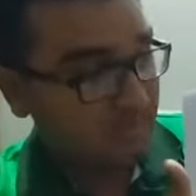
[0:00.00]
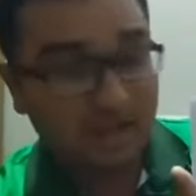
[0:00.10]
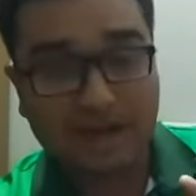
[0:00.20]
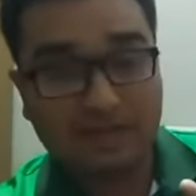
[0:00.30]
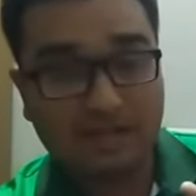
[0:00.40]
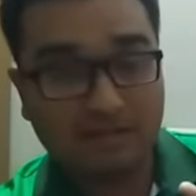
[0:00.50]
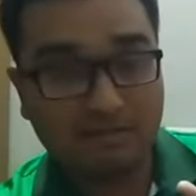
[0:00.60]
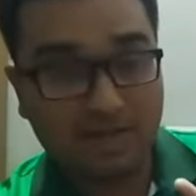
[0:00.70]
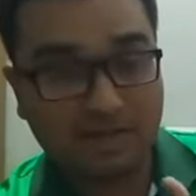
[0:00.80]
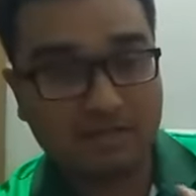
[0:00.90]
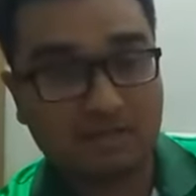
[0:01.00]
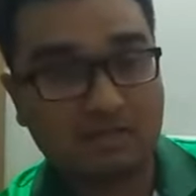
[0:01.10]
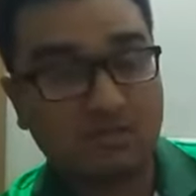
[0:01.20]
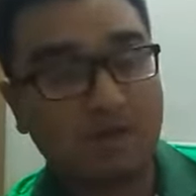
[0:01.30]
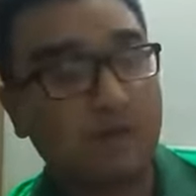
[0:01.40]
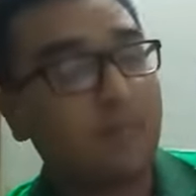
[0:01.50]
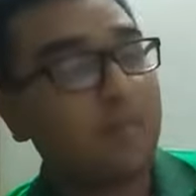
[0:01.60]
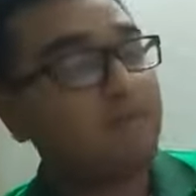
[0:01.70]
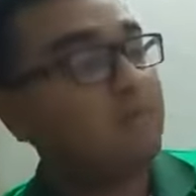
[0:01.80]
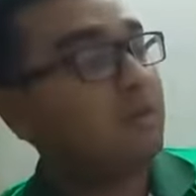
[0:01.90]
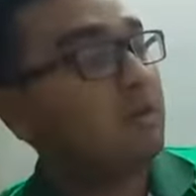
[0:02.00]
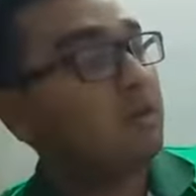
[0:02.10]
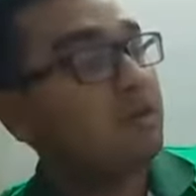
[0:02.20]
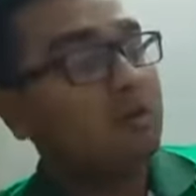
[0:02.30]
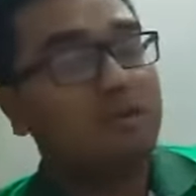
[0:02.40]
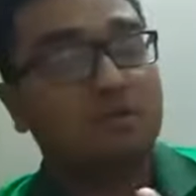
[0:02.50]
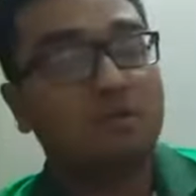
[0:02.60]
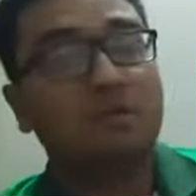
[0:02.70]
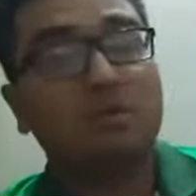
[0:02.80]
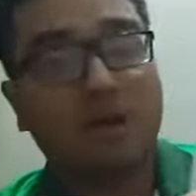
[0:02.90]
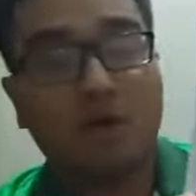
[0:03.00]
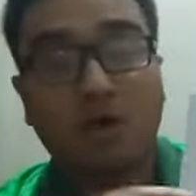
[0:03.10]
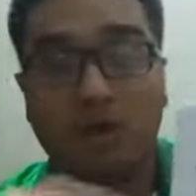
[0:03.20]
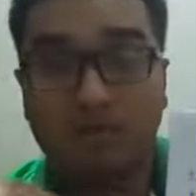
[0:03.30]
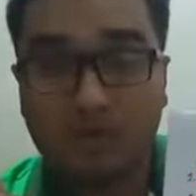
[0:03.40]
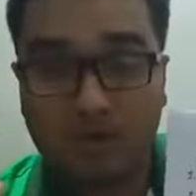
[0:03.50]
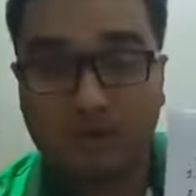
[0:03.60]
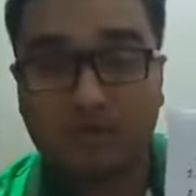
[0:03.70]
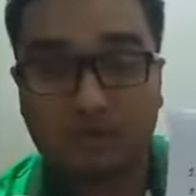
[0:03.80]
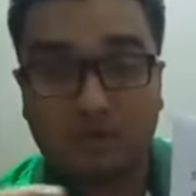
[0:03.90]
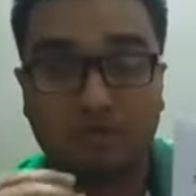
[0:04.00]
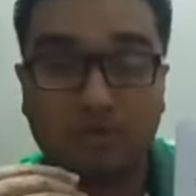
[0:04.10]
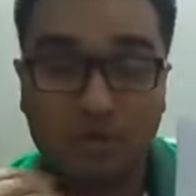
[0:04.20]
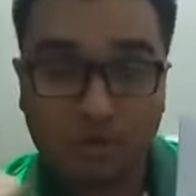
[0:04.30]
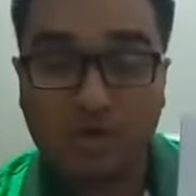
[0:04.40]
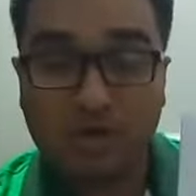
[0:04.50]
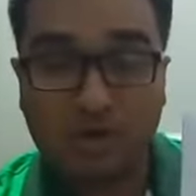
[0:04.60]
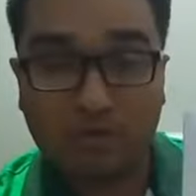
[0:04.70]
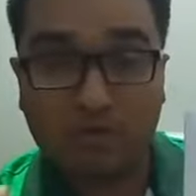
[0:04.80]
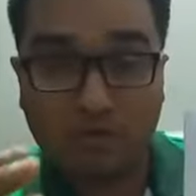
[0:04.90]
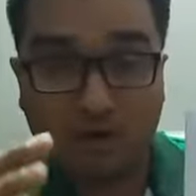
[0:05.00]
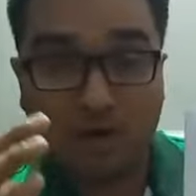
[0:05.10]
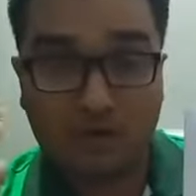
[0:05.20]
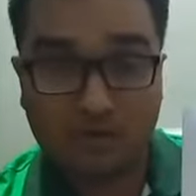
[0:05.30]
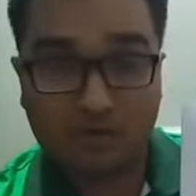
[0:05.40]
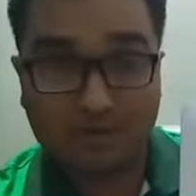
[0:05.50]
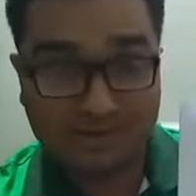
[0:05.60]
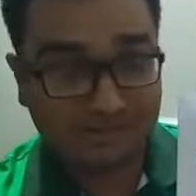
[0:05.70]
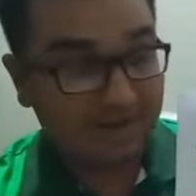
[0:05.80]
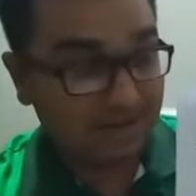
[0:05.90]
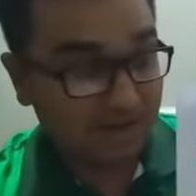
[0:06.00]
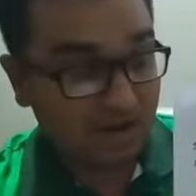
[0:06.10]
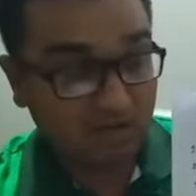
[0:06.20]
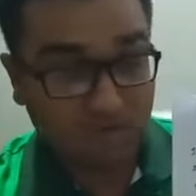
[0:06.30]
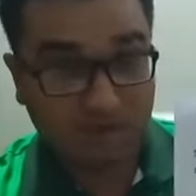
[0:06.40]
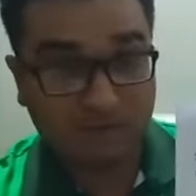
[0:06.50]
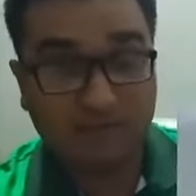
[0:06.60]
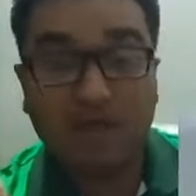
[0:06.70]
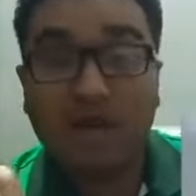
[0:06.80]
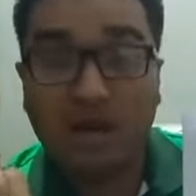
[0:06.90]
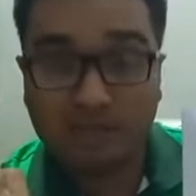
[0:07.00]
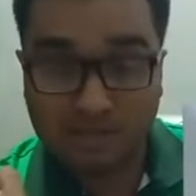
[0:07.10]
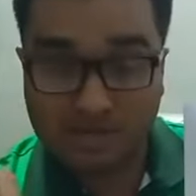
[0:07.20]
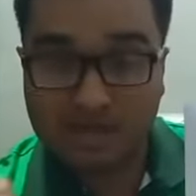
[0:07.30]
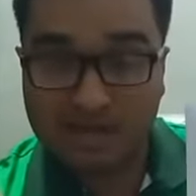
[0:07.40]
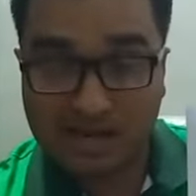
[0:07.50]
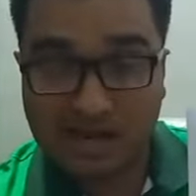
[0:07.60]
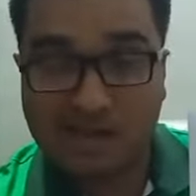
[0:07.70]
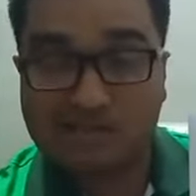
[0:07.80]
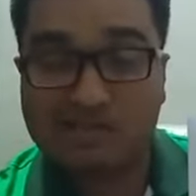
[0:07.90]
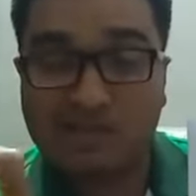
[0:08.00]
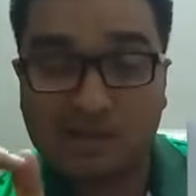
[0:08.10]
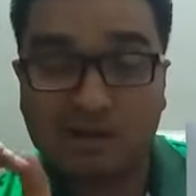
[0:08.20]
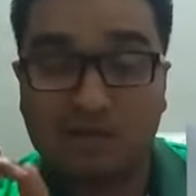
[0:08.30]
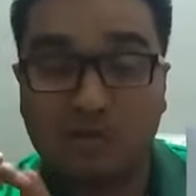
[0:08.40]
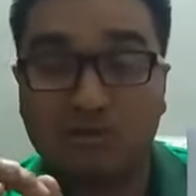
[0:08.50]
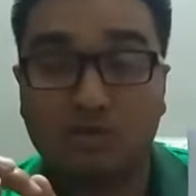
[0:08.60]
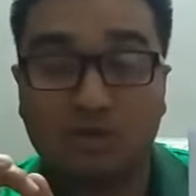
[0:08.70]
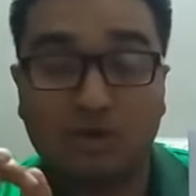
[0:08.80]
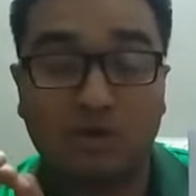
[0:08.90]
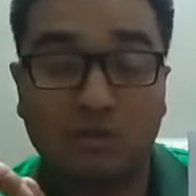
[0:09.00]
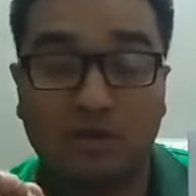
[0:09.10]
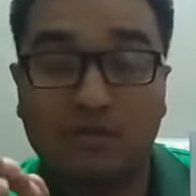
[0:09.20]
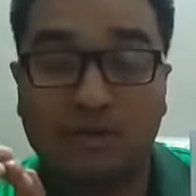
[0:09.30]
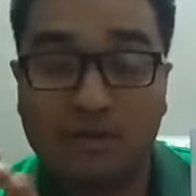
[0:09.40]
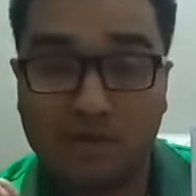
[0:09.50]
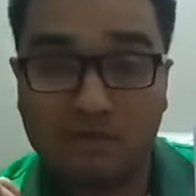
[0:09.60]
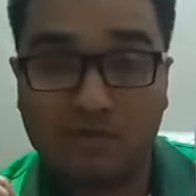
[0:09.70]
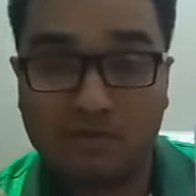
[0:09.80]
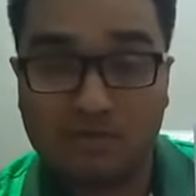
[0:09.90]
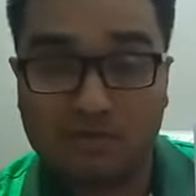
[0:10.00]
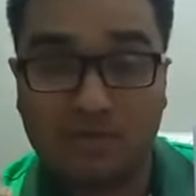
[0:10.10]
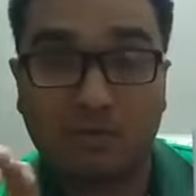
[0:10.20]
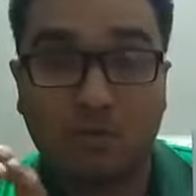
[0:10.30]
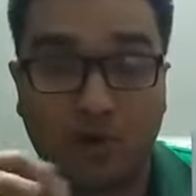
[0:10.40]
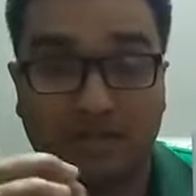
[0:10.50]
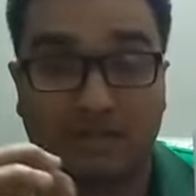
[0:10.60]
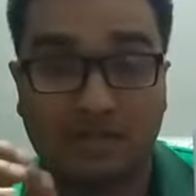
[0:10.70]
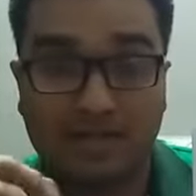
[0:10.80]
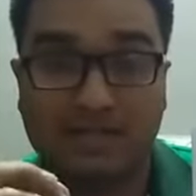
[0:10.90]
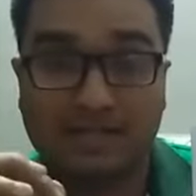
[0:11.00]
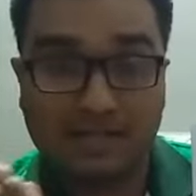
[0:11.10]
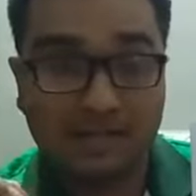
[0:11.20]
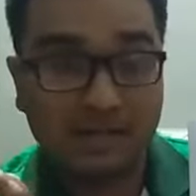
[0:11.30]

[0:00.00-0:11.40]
and the elections. Okay. So now I'm going to show you our today's learning outcome. After the class, you will be able to say what election